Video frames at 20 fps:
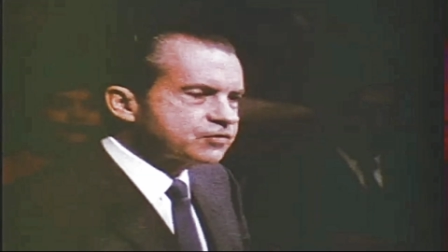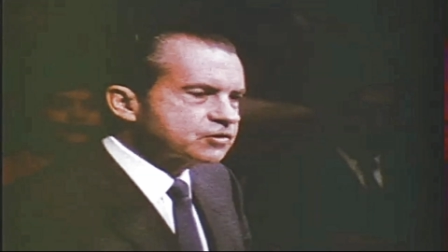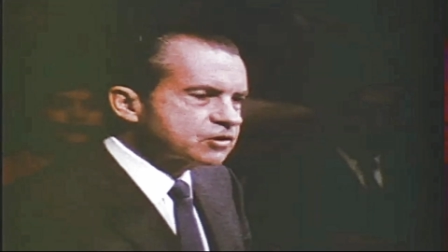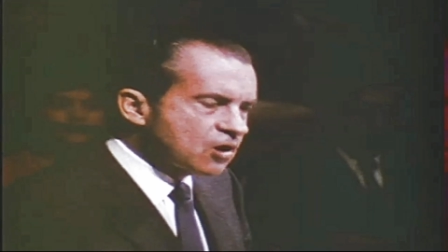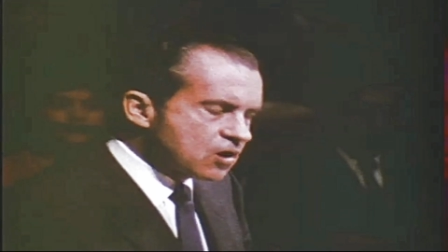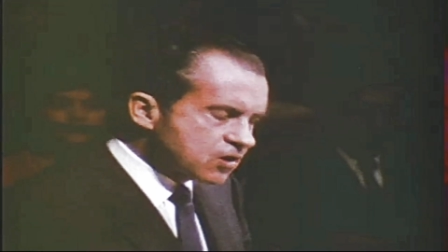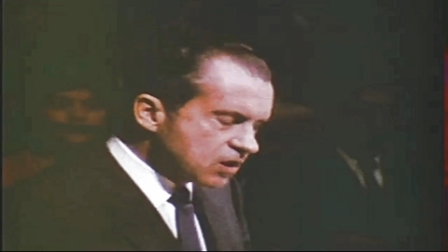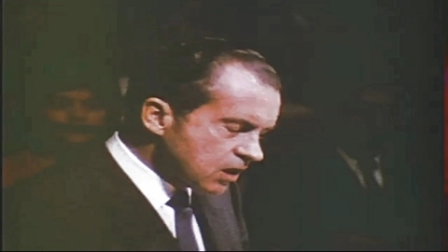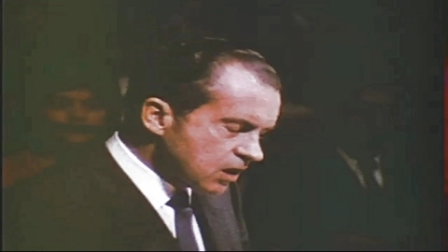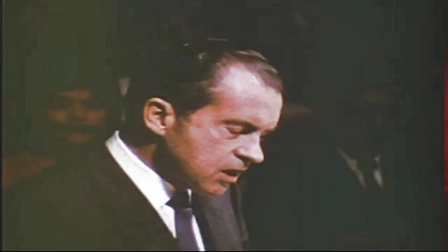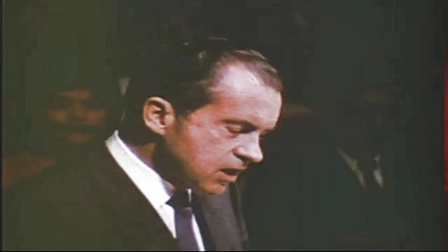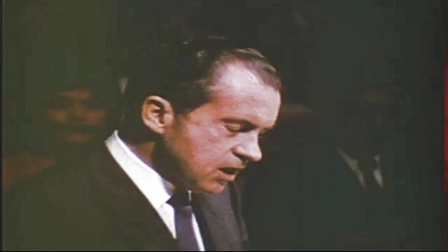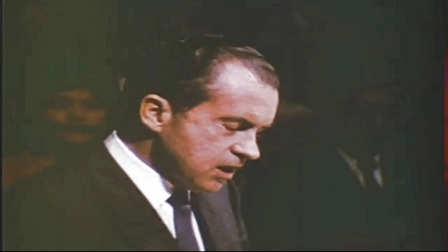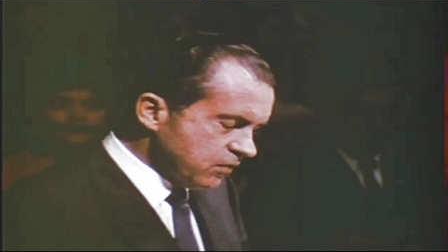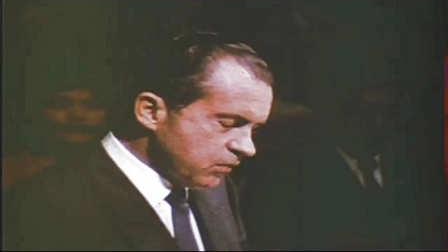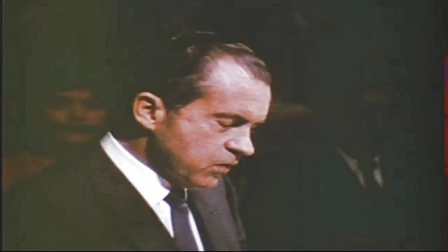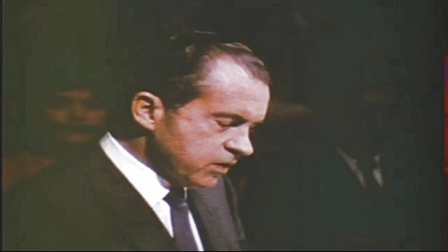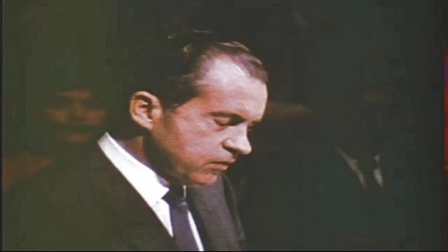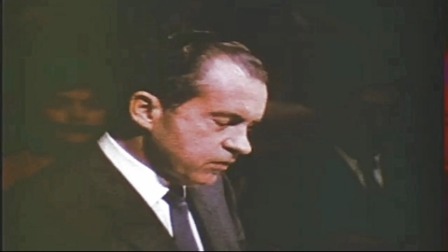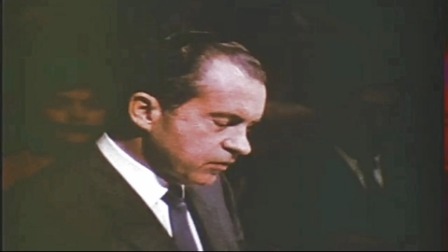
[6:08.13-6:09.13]
of
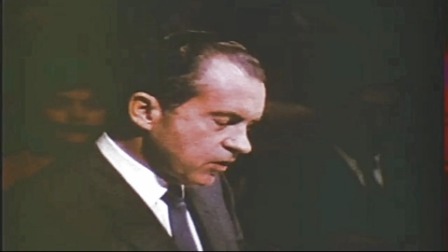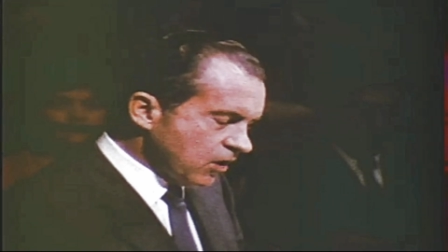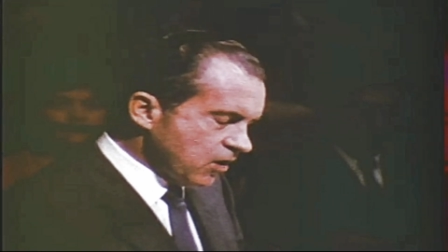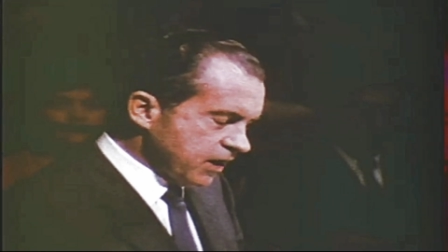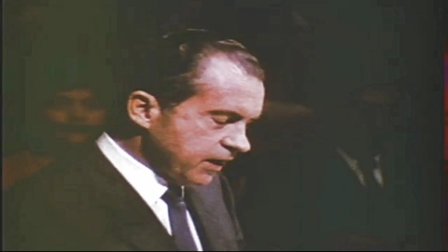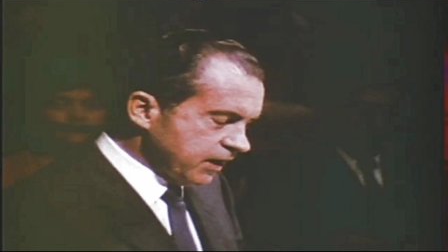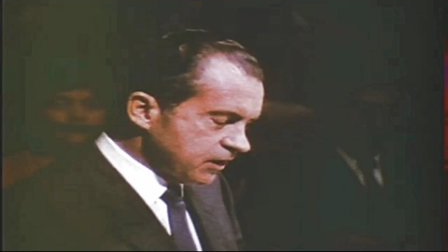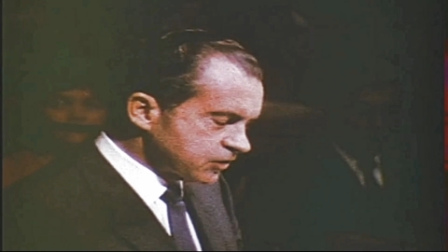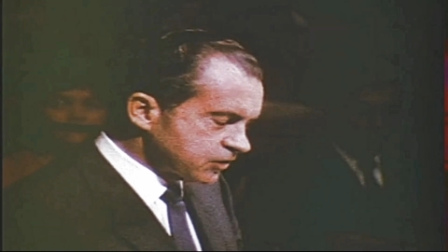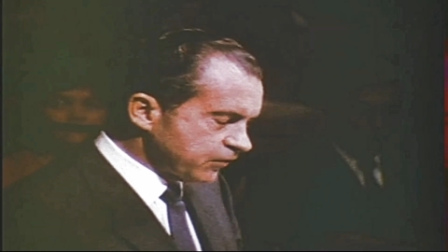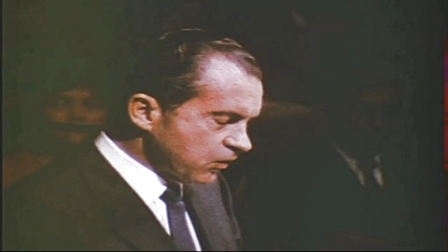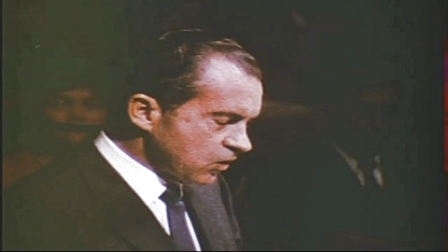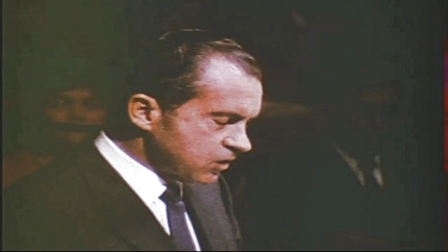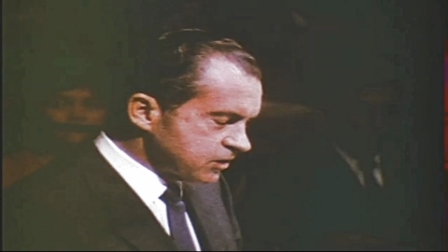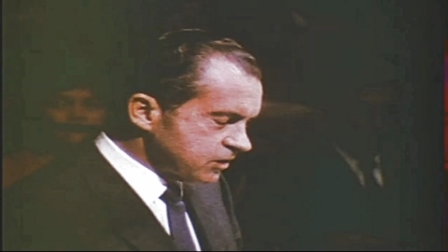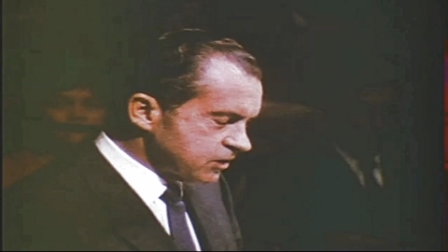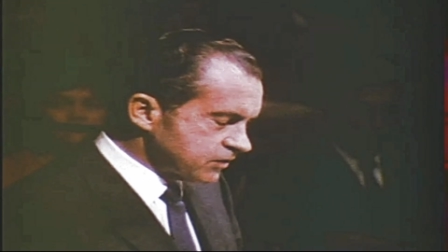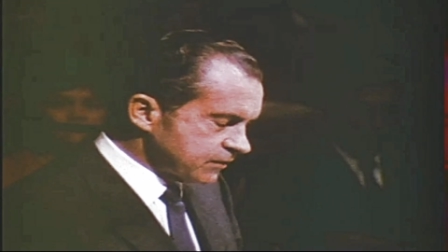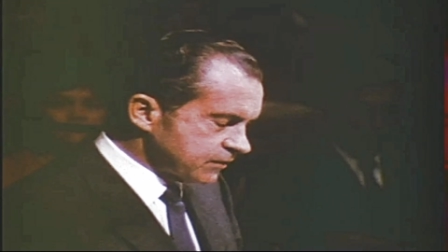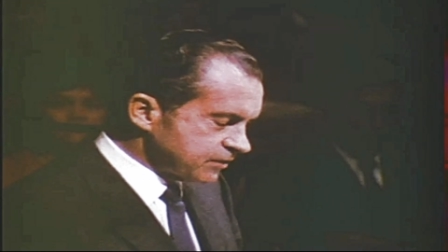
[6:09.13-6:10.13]
totally withdrawing its
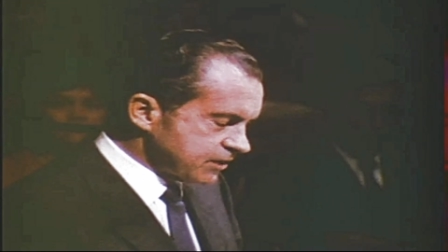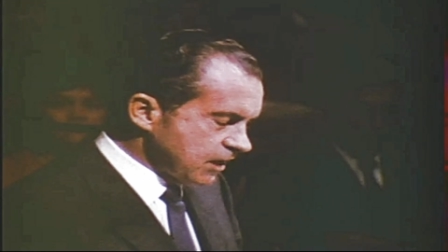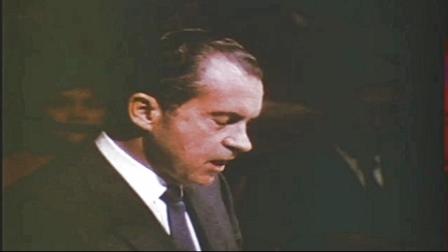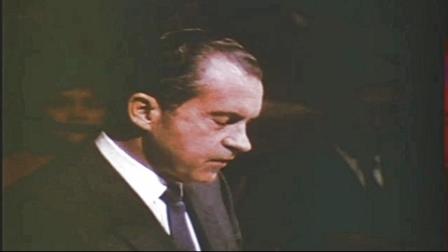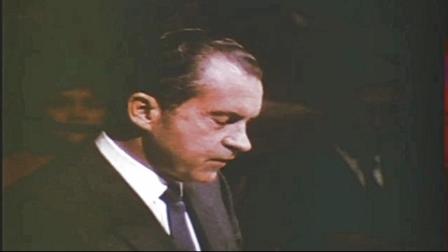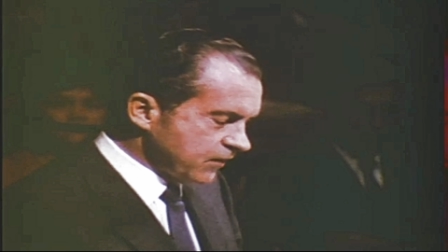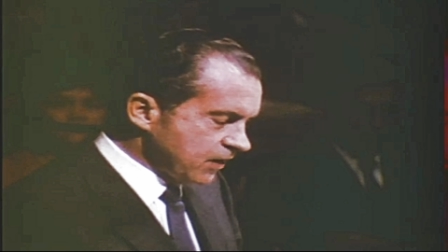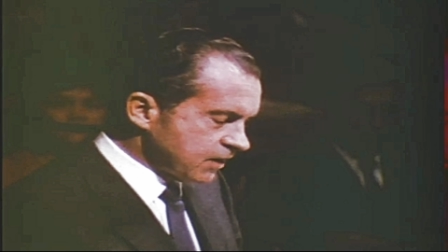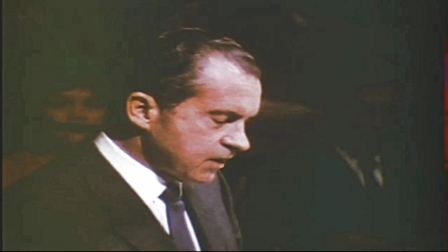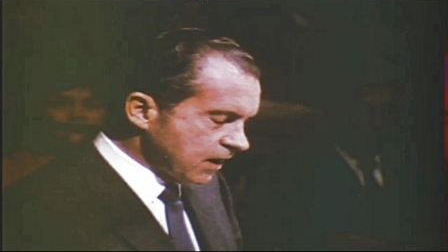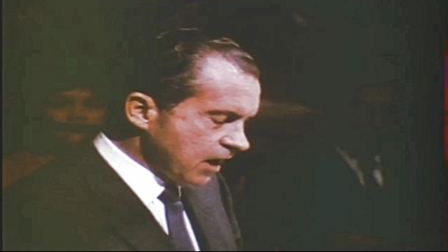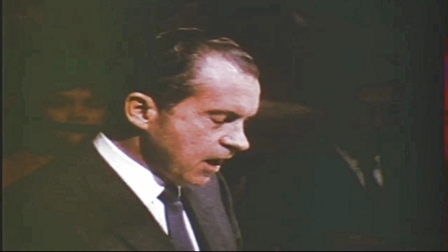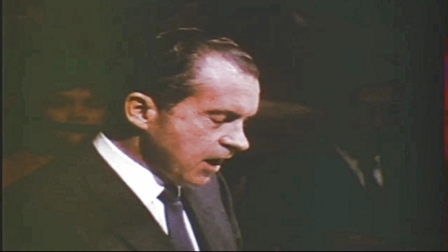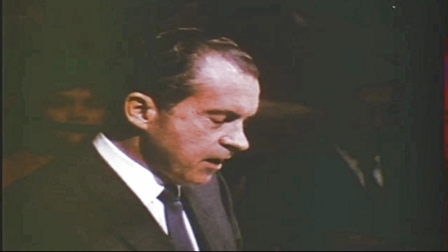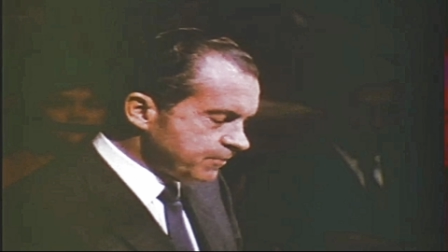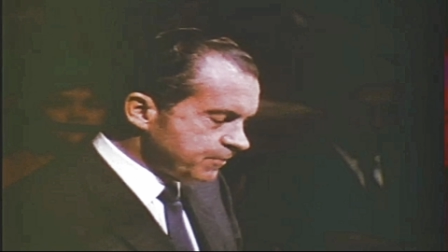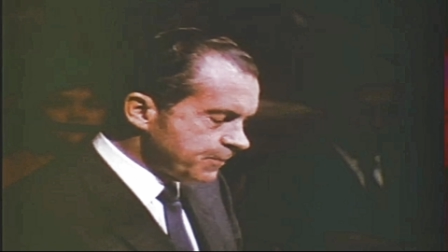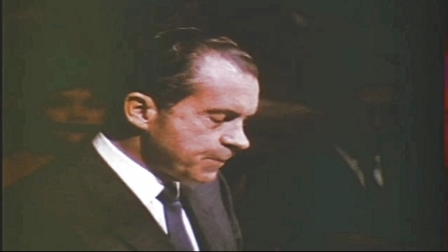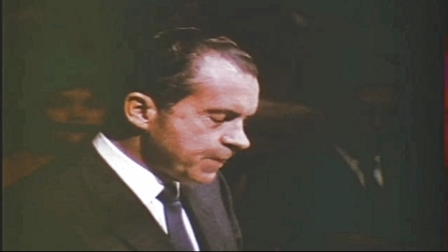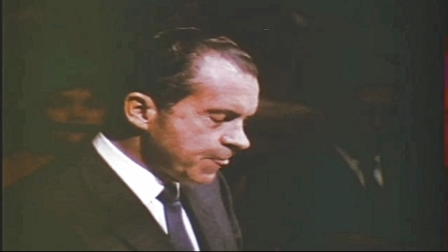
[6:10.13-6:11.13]
forces from South
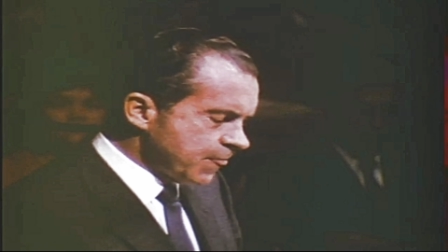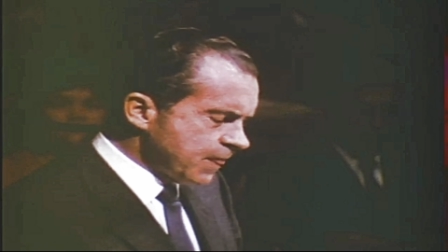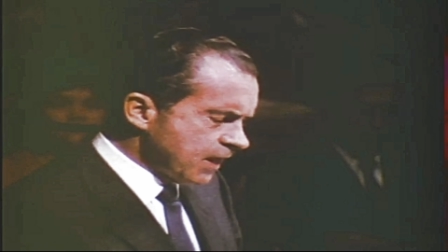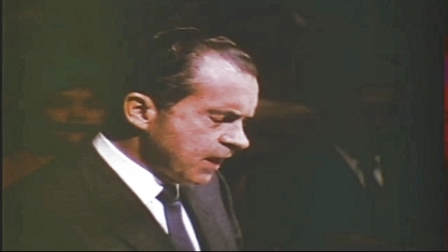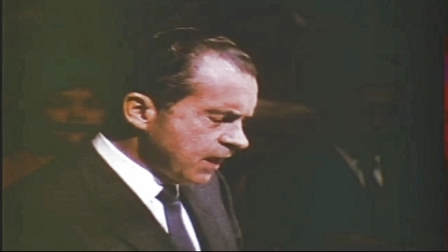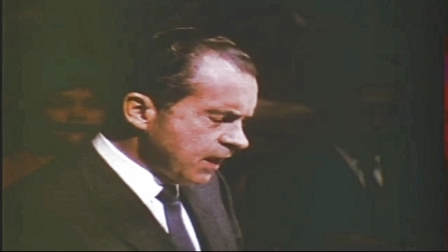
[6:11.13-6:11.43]
Vietnam,